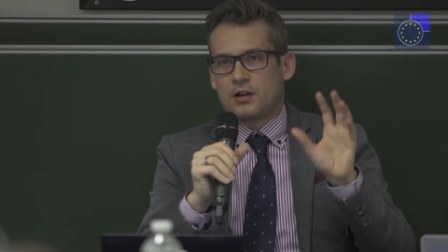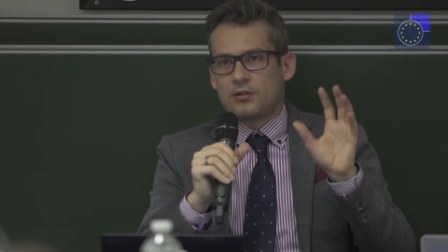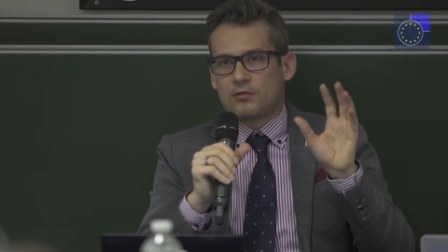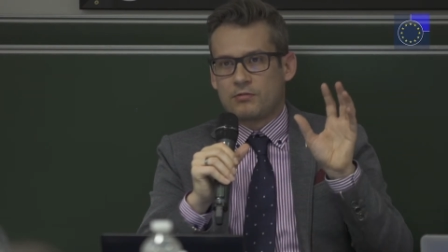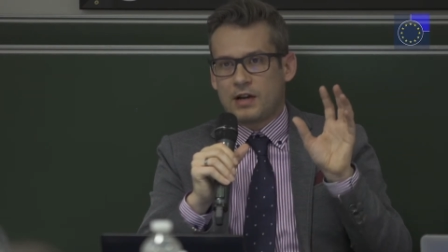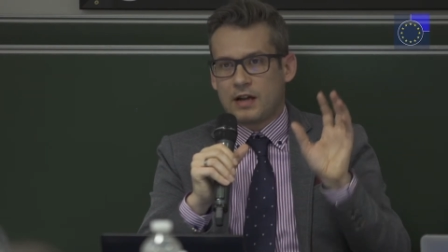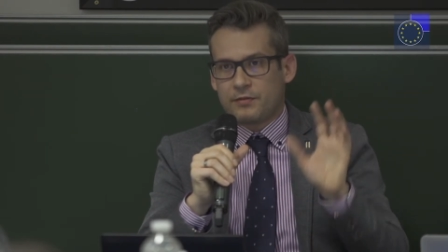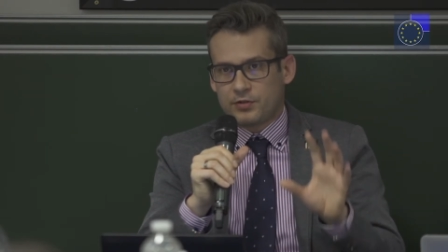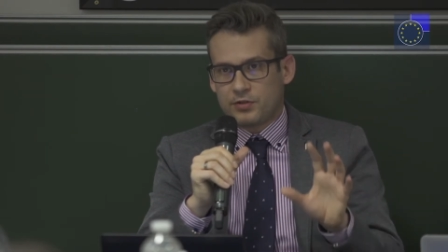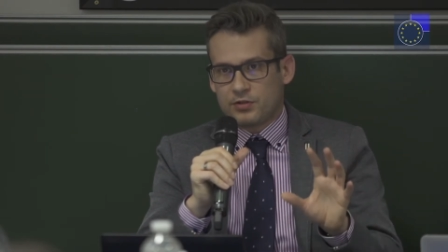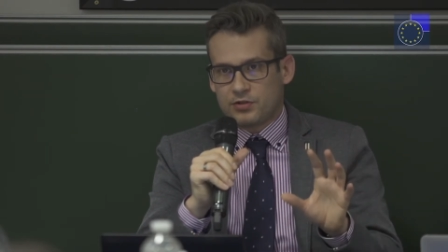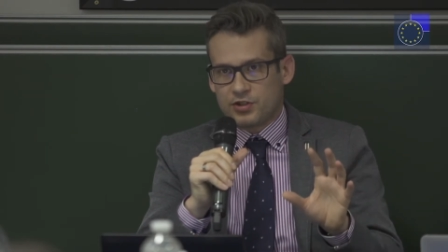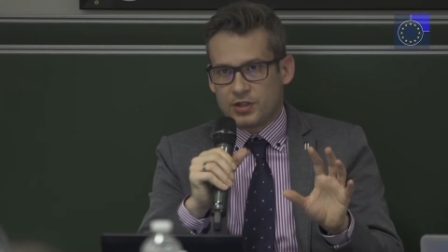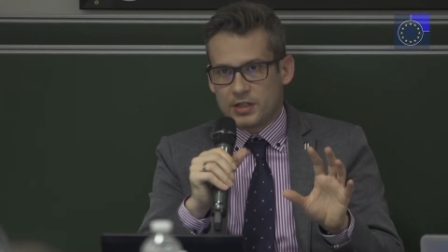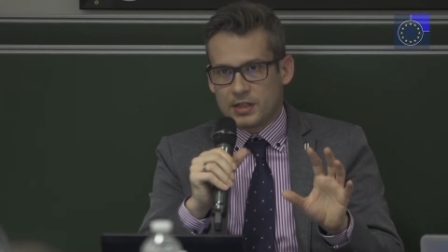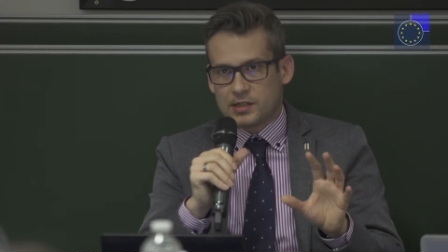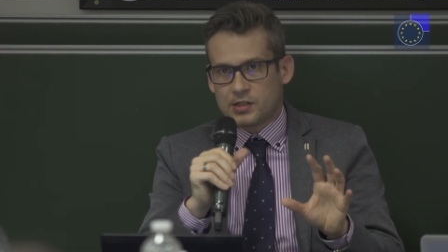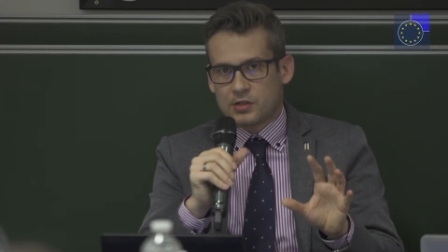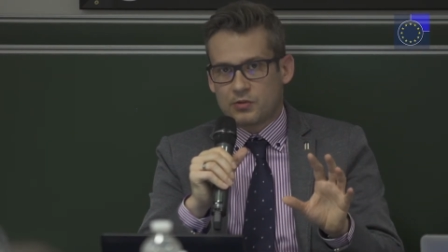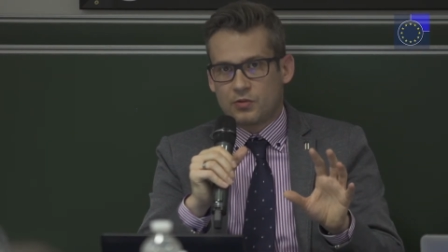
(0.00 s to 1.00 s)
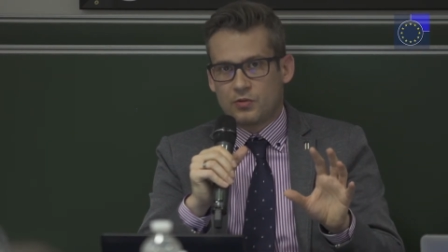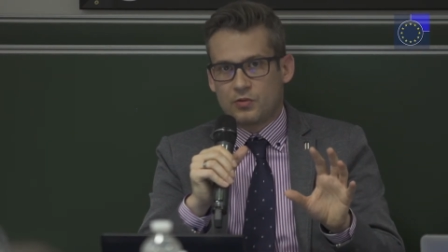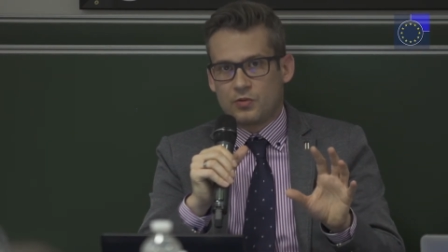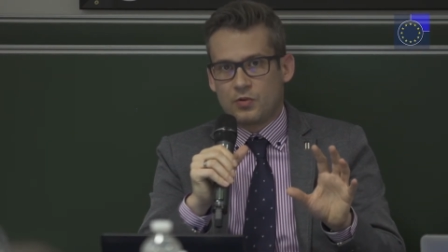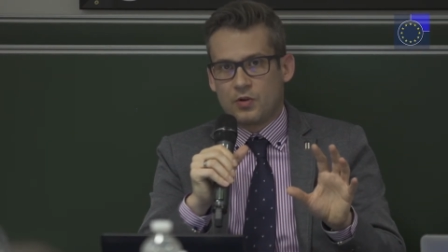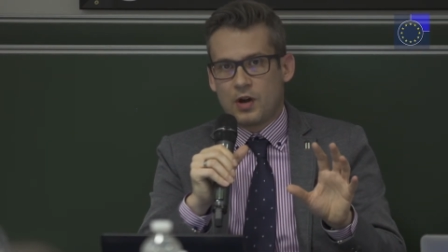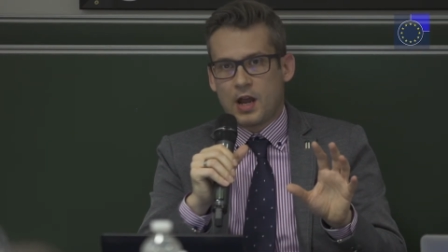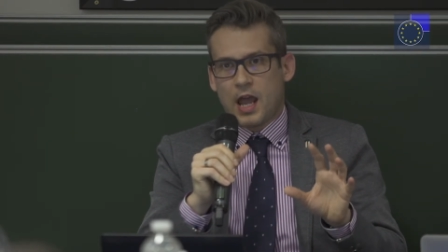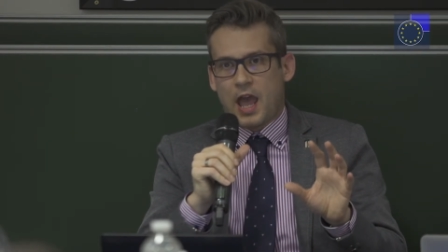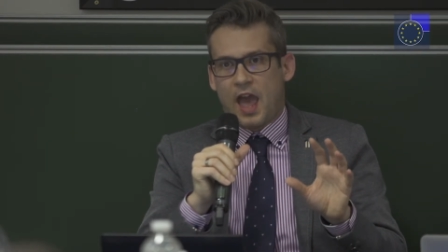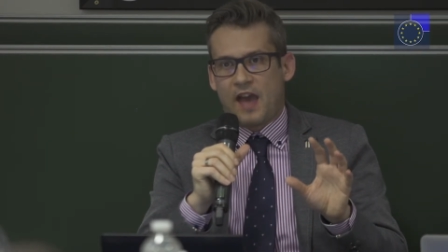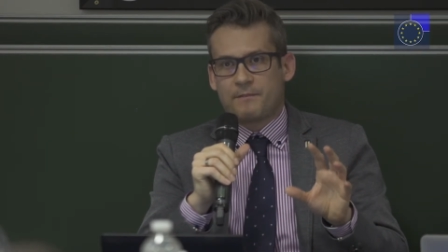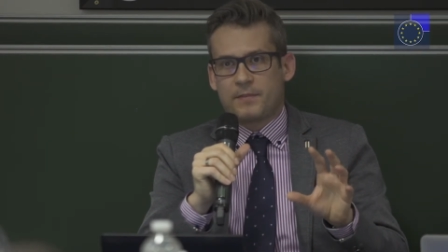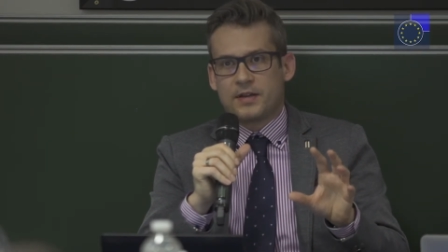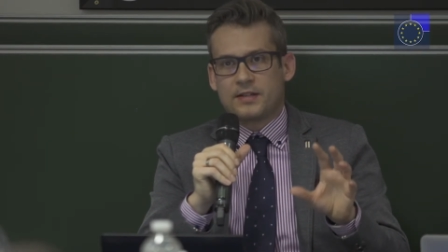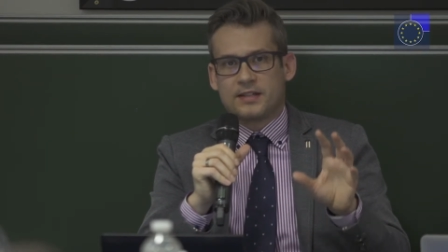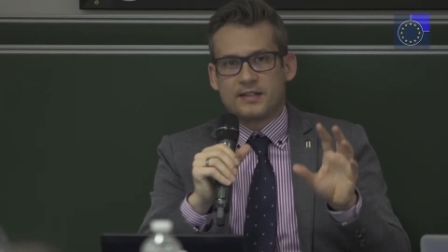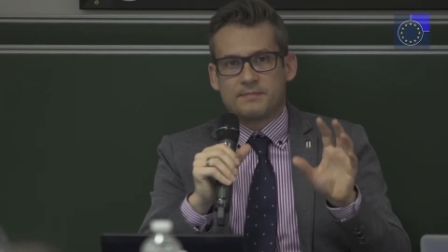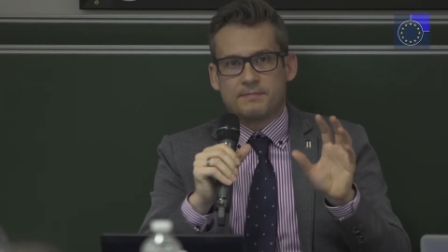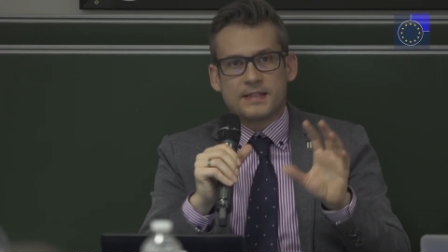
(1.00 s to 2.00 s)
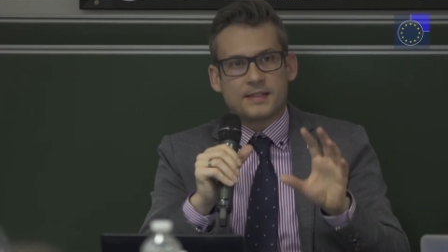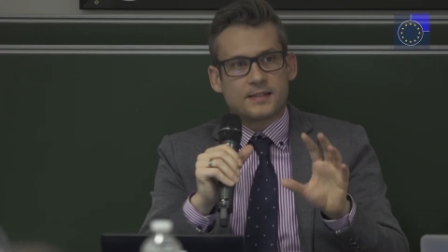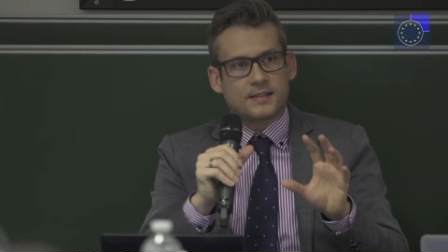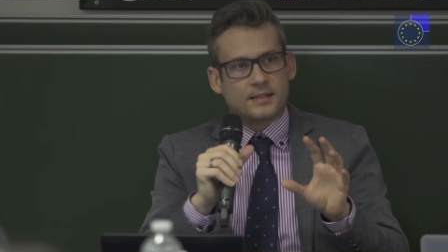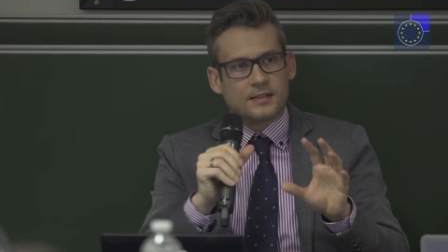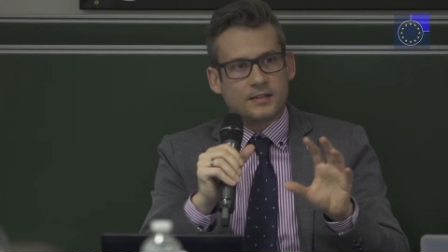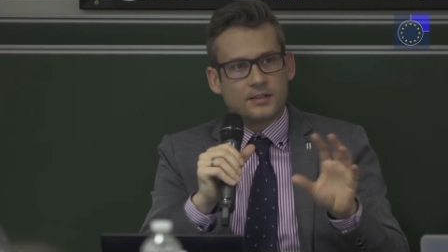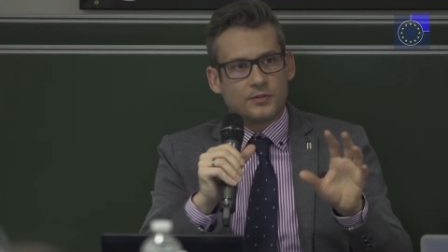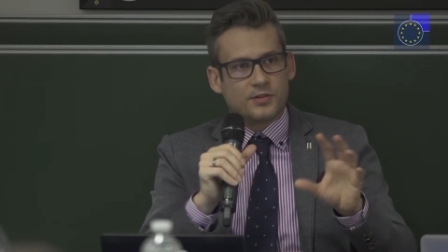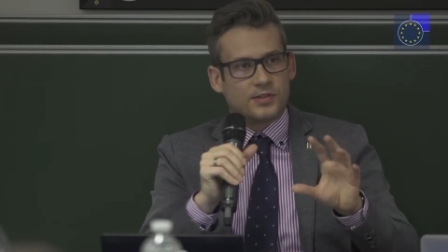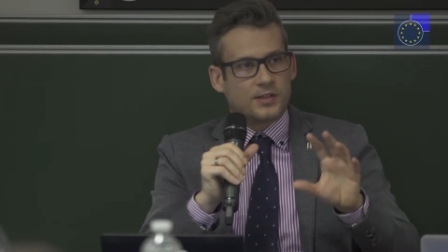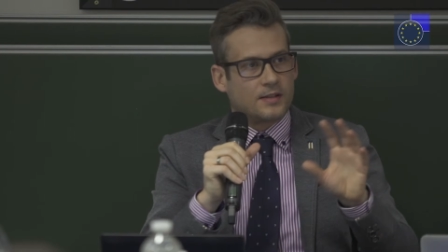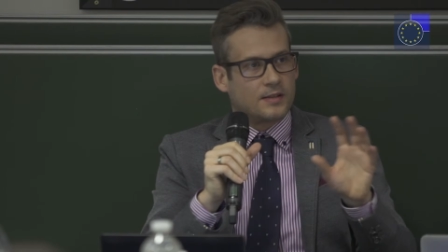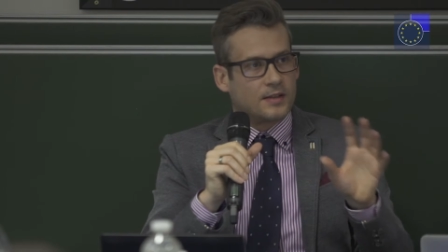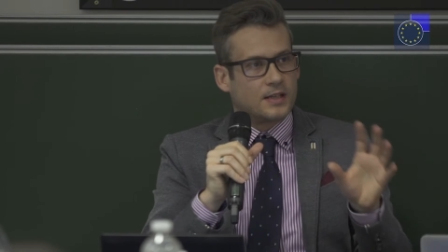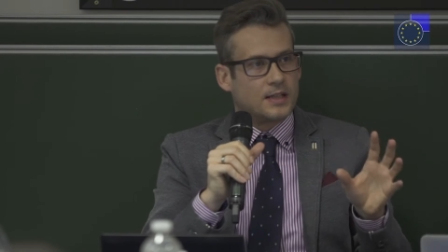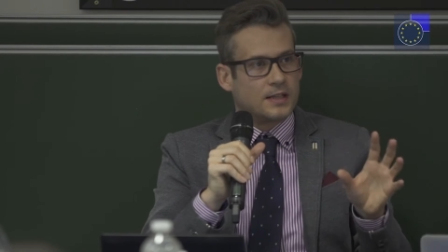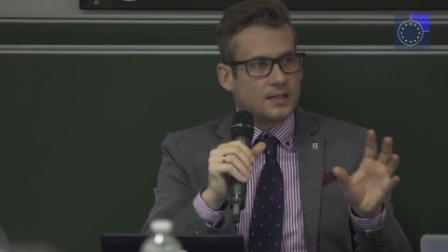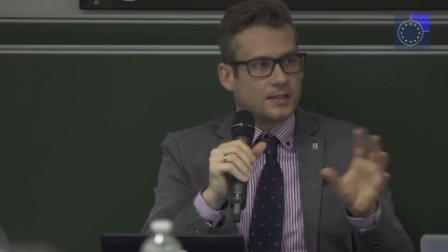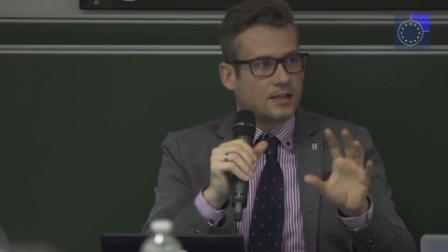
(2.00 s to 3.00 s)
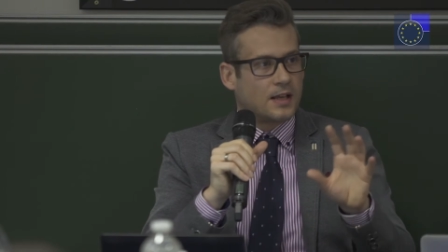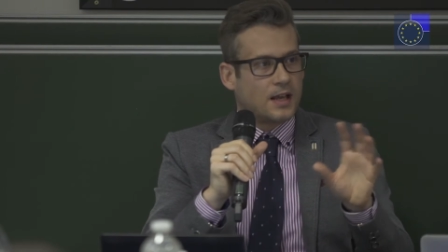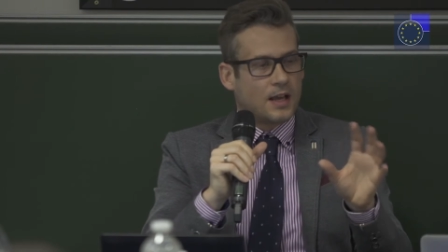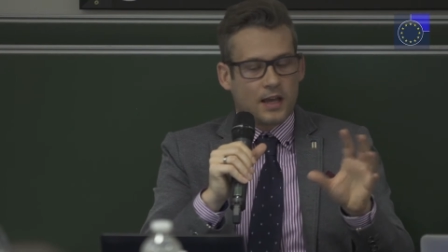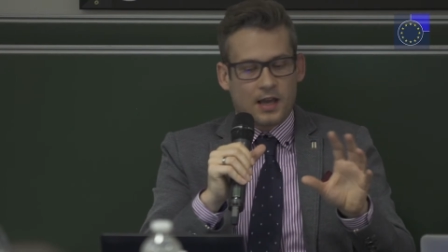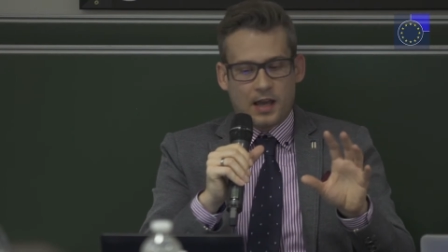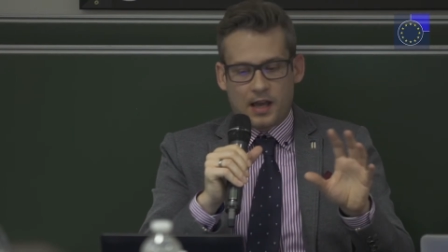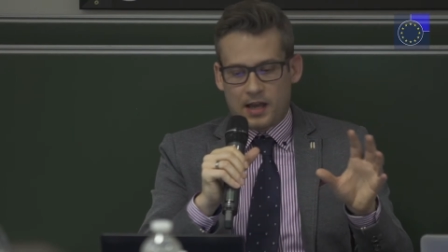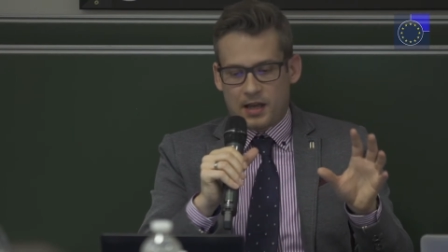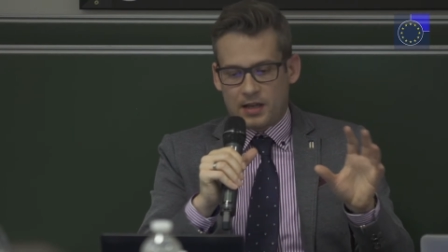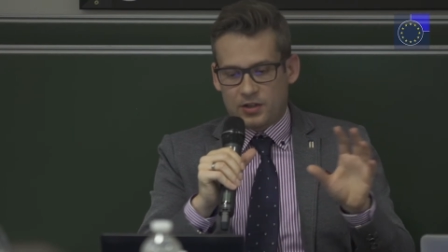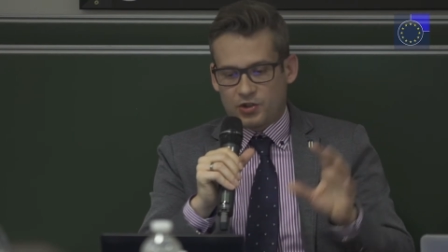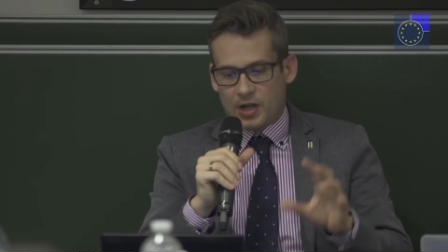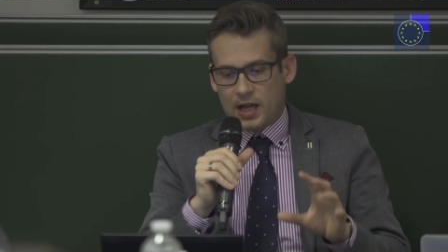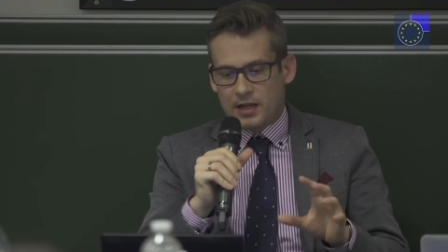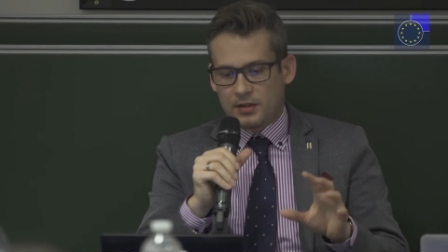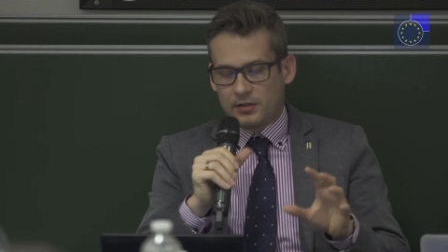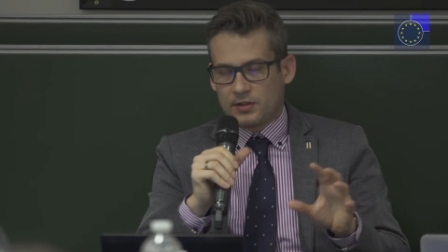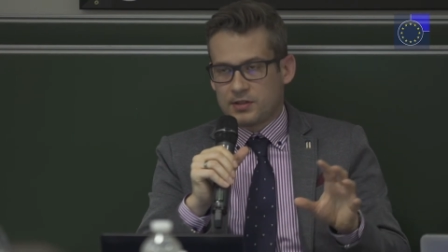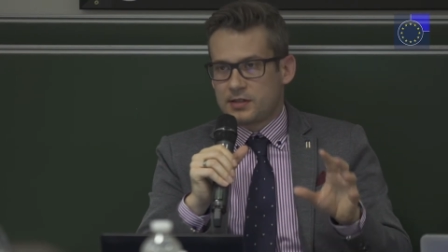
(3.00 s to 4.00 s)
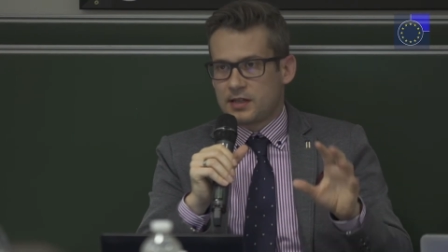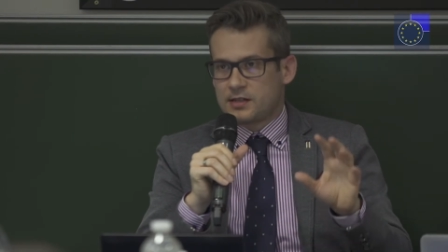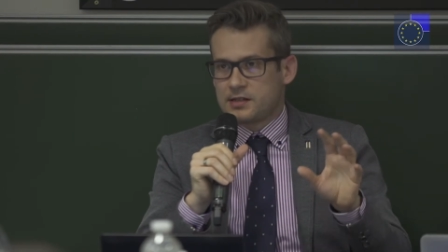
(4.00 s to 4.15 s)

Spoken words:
refugees who have been admitted using these channels.